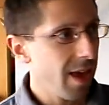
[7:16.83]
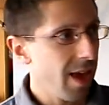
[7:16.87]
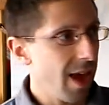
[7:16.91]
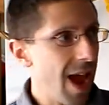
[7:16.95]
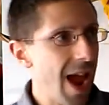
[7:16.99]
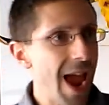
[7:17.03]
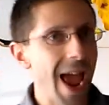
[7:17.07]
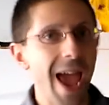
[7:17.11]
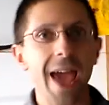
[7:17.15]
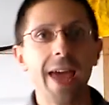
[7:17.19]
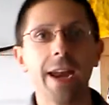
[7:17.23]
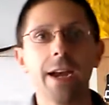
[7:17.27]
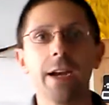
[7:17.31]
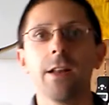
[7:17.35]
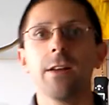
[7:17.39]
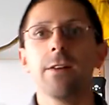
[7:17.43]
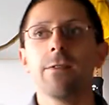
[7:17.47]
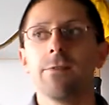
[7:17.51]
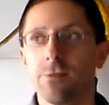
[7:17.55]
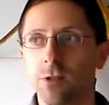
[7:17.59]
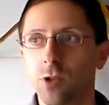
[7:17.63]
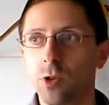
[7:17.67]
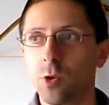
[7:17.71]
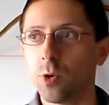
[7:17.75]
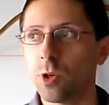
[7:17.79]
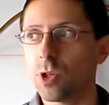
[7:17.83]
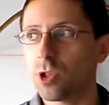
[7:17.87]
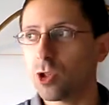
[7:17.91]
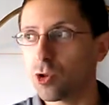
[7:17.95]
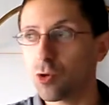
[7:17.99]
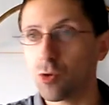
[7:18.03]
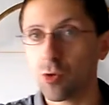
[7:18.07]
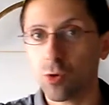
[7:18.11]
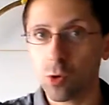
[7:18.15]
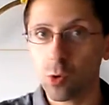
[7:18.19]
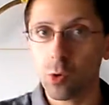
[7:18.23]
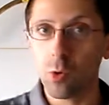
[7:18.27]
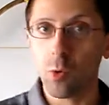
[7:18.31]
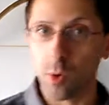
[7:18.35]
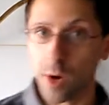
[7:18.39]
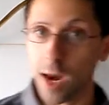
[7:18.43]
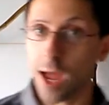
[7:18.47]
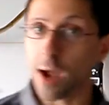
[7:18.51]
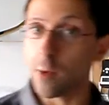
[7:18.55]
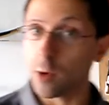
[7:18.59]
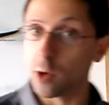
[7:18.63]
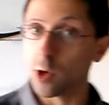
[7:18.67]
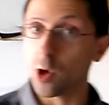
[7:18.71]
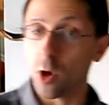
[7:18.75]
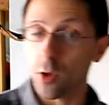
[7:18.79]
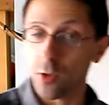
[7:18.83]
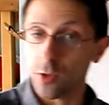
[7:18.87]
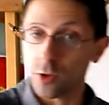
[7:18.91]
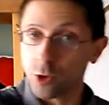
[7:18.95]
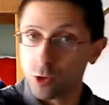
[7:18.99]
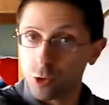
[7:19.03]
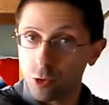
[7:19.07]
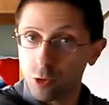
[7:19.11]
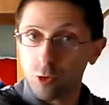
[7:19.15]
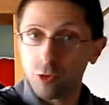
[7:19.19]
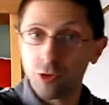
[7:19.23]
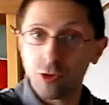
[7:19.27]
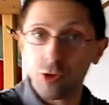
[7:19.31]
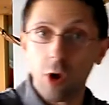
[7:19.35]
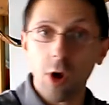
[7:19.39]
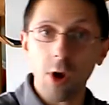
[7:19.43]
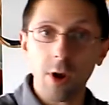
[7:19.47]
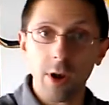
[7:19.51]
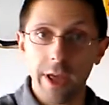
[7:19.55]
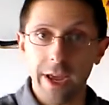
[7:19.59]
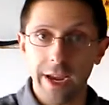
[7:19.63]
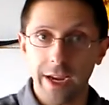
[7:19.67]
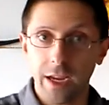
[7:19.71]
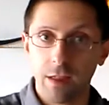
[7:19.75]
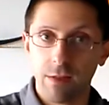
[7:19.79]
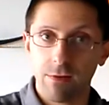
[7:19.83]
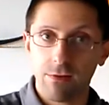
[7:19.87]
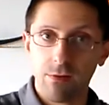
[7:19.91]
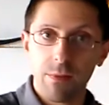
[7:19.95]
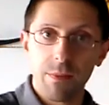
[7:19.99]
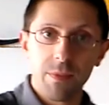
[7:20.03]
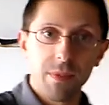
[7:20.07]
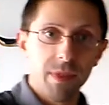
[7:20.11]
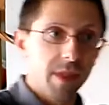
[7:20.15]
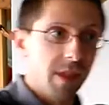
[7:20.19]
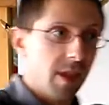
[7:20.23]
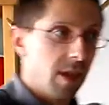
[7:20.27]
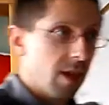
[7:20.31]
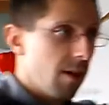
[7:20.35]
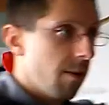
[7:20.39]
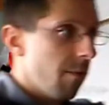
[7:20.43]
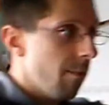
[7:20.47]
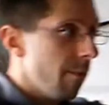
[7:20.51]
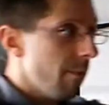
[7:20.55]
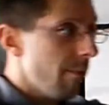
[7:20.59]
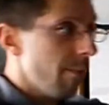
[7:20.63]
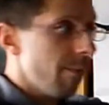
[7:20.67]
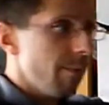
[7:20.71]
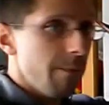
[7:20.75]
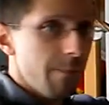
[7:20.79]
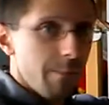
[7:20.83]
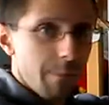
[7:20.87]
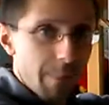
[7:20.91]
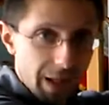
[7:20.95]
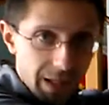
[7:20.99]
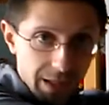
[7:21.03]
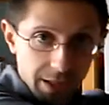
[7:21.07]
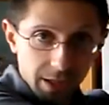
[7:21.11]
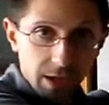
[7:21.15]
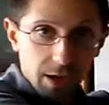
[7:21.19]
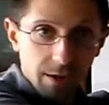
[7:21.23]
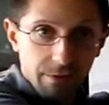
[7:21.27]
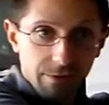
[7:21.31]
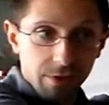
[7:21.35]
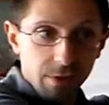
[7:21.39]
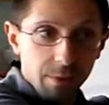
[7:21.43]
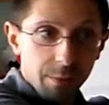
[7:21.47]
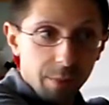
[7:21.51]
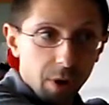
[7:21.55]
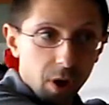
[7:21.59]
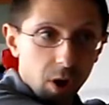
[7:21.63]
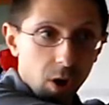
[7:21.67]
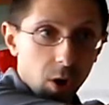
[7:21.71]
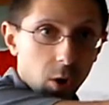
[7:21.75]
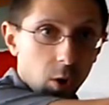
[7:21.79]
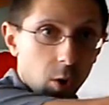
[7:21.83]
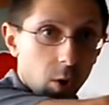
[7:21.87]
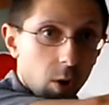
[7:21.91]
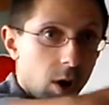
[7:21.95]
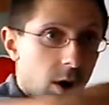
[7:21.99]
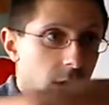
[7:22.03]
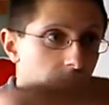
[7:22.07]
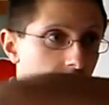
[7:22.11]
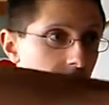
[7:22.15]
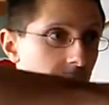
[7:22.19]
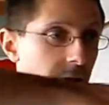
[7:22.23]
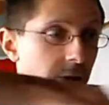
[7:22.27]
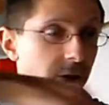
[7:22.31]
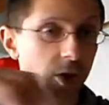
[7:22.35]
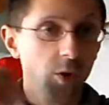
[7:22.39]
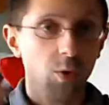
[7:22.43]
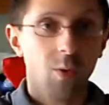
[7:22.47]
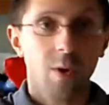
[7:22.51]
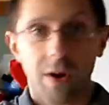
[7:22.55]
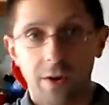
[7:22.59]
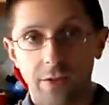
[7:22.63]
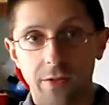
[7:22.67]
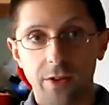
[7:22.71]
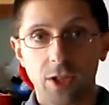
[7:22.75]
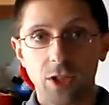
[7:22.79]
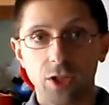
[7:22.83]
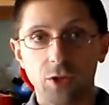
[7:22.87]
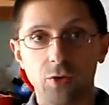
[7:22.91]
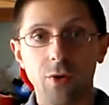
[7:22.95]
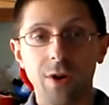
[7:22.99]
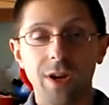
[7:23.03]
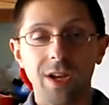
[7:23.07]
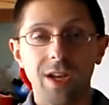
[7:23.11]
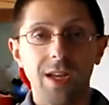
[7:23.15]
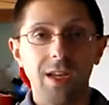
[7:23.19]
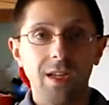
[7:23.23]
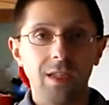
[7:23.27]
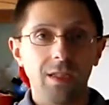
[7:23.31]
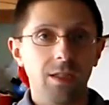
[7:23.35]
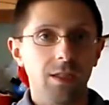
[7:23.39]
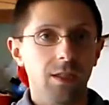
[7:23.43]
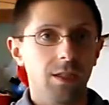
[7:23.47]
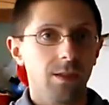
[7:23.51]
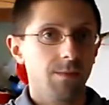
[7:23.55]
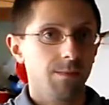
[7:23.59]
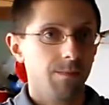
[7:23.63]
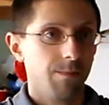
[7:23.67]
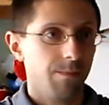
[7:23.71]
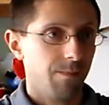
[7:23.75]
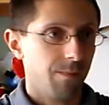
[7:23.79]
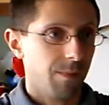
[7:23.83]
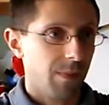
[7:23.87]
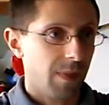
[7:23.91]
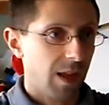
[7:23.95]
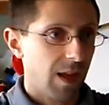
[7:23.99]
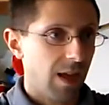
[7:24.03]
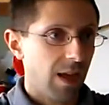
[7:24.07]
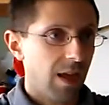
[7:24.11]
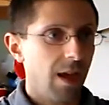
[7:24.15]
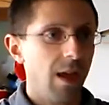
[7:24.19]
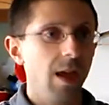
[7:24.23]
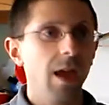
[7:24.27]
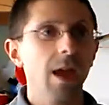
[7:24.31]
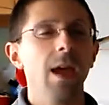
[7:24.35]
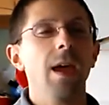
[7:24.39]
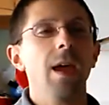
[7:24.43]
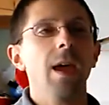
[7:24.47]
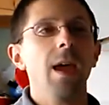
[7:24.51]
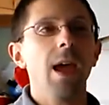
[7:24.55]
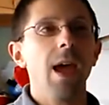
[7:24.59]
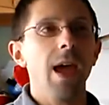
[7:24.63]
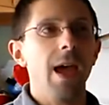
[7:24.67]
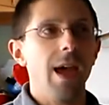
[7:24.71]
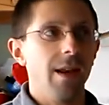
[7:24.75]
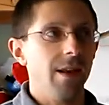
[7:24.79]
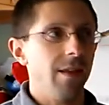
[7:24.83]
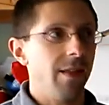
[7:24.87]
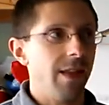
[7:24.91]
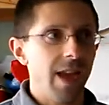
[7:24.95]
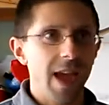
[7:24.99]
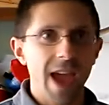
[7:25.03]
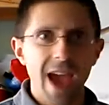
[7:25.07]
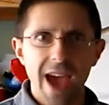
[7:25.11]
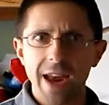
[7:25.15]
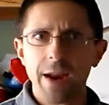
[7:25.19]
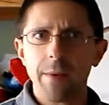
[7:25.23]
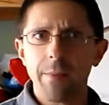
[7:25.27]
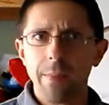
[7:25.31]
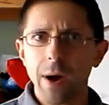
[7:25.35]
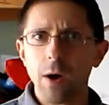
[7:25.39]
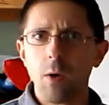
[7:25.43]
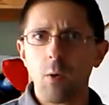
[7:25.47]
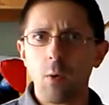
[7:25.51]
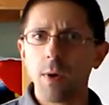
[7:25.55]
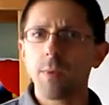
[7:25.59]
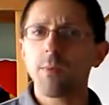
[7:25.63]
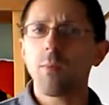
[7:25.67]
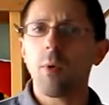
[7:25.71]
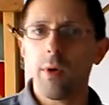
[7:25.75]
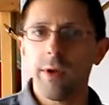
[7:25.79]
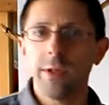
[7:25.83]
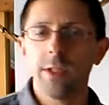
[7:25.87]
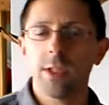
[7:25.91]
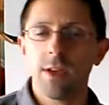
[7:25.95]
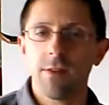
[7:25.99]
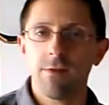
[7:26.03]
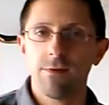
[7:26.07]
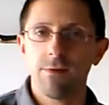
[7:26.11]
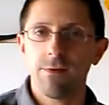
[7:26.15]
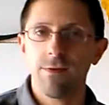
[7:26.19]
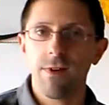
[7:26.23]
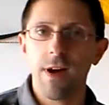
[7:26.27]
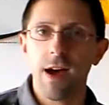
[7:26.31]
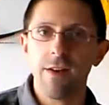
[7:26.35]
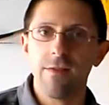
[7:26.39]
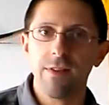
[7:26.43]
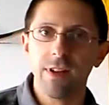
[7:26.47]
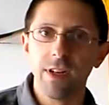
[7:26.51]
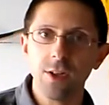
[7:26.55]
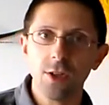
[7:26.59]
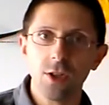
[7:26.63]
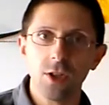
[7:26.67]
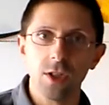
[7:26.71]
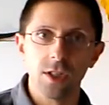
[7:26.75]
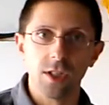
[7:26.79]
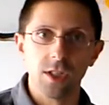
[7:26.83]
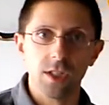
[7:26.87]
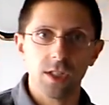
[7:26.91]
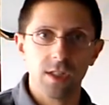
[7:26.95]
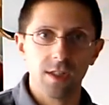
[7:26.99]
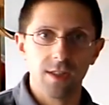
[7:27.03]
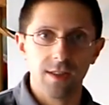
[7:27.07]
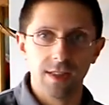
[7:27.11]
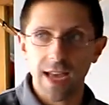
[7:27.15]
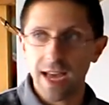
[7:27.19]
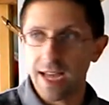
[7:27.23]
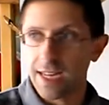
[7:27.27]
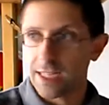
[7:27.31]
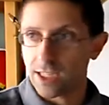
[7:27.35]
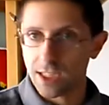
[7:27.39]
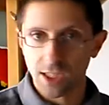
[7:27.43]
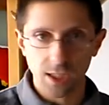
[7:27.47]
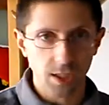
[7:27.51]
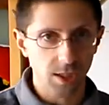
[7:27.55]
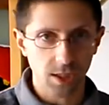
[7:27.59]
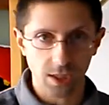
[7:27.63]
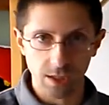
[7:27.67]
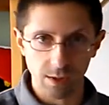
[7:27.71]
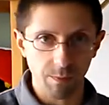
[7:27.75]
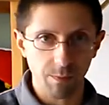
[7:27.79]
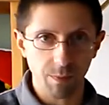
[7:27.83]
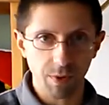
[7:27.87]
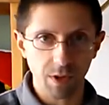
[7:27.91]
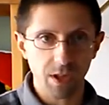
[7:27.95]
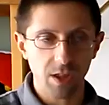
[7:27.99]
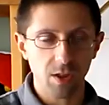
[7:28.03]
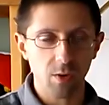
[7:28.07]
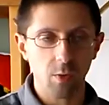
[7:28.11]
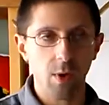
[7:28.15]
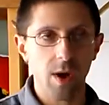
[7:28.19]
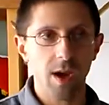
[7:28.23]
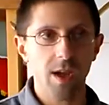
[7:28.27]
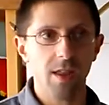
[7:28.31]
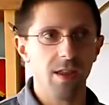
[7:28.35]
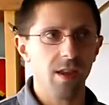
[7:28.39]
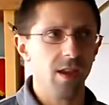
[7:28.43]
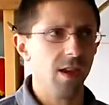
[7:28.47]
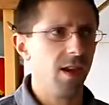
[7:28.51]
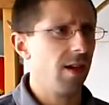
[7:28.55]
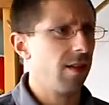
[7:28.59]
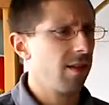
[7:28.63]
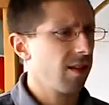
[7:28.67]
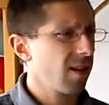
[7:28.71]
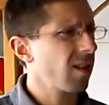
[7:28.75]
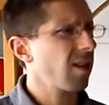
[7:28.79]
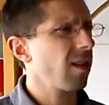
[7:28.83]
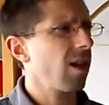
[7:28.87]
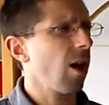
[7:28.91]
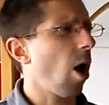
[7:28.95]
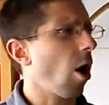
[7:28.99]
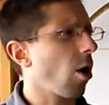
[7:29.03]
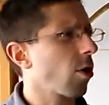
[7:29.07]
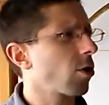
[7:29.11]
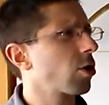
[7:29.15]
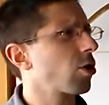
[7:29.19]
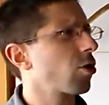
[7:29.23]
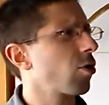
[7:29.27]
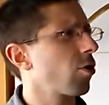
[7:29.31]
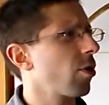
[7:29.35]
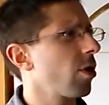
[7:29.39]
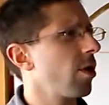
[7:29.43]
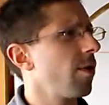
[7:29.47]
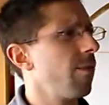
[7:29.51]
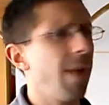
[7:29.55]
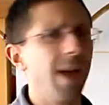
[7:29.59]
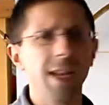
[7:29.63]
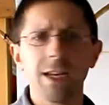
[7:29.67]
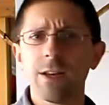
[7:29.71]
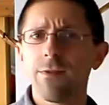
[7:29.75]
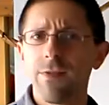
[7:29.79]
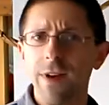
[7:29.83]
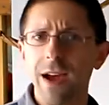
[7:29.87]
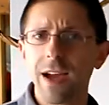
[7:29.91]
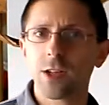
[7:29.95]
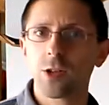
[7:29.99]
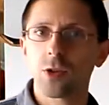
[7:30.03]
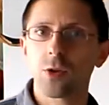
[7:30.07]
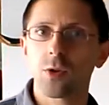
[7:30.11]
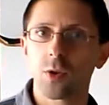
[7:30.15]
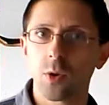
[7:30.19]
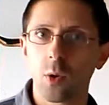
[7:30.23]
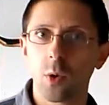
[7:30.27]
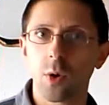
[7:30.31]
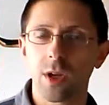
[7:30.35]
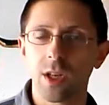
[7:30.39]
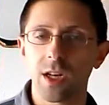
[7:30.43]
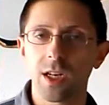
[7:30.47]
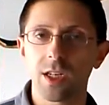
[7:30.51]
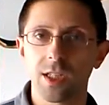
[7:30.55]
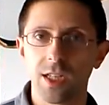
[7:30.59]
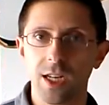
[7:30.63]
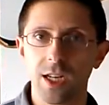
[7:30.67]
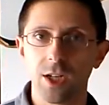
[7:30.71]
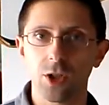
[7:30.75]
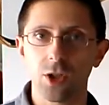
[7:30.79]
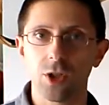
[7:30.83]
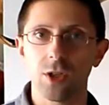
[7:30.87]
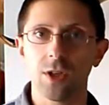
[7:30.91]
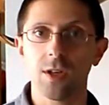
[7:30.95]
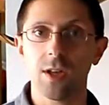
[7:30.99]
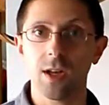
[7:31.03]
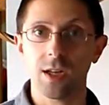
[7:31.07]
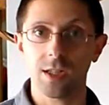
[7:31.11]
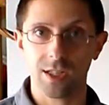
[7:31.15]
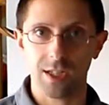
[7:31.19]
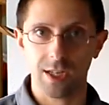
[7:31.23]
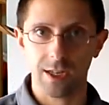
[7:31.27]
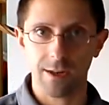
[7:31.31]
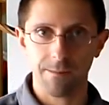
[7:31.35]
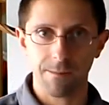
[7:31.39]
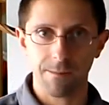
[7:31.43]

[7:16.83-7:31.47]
additive to a true, what I would call the true draw length, from the belly of the bow to where the string is. And they add about 1.75 inches. That's simply the way the, I think, the Archery Manufacturers Organization does it.